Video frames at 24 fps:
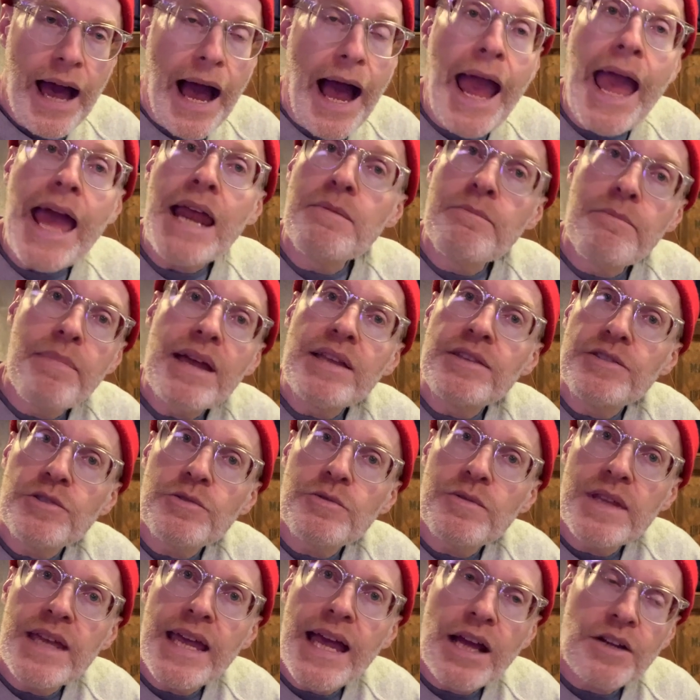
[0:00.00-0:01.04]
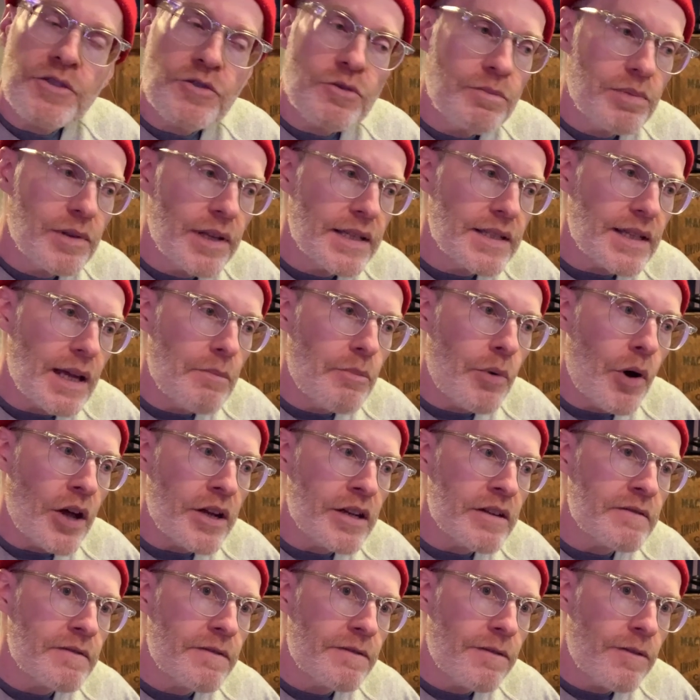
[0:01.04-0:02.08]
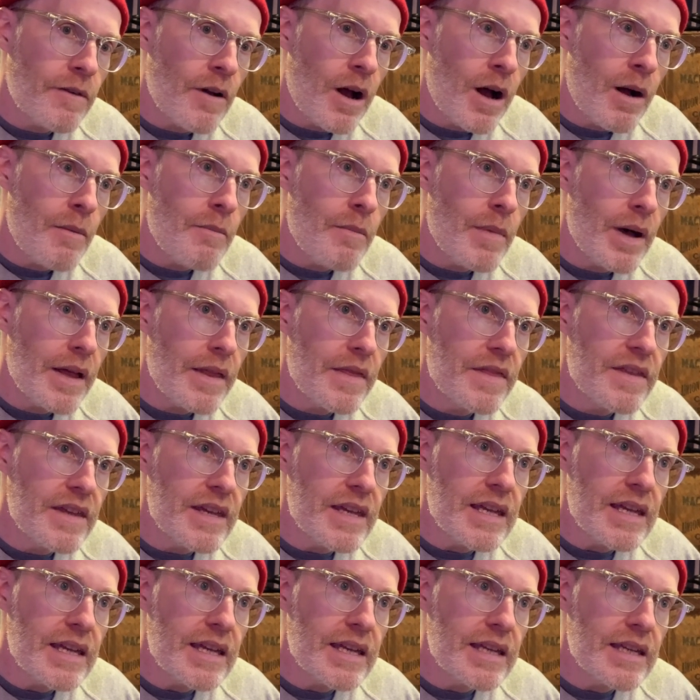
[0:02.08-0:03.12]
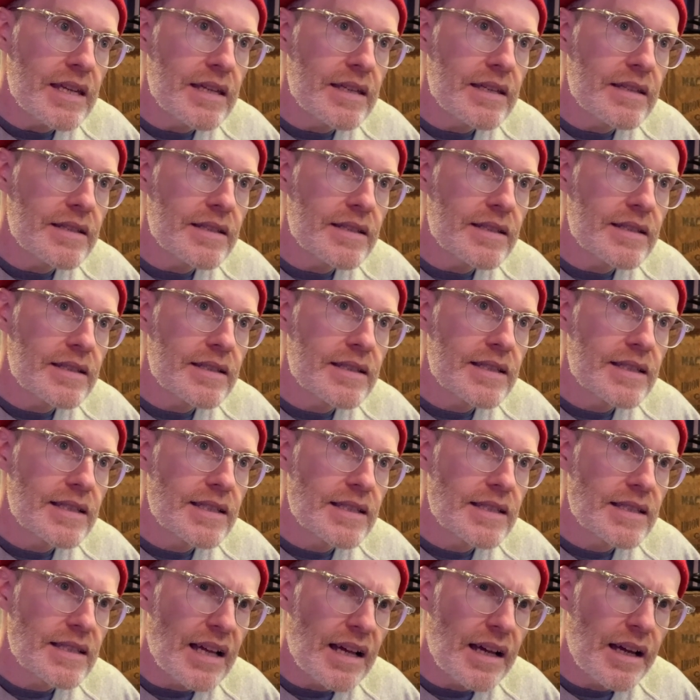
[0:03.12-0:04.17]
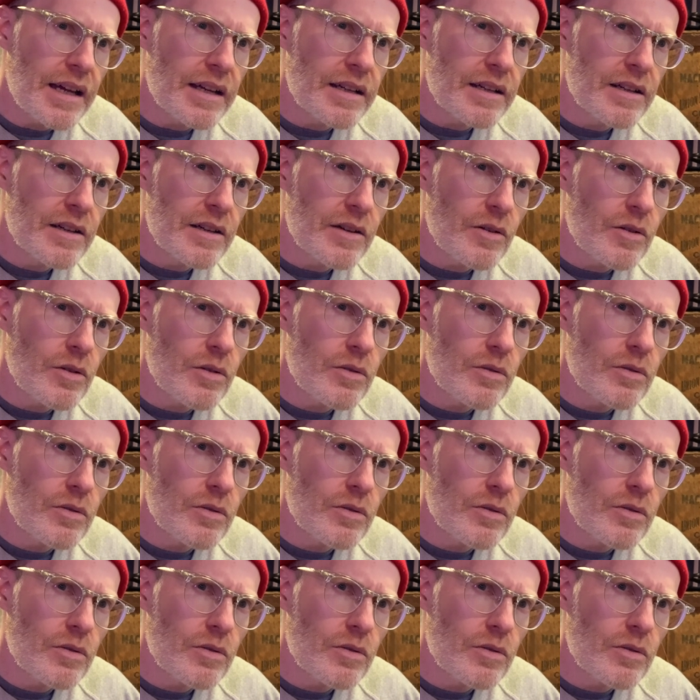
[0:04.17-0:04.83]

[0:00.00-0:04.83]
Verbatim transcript: I hadn't been to the actual place. I bought it from the son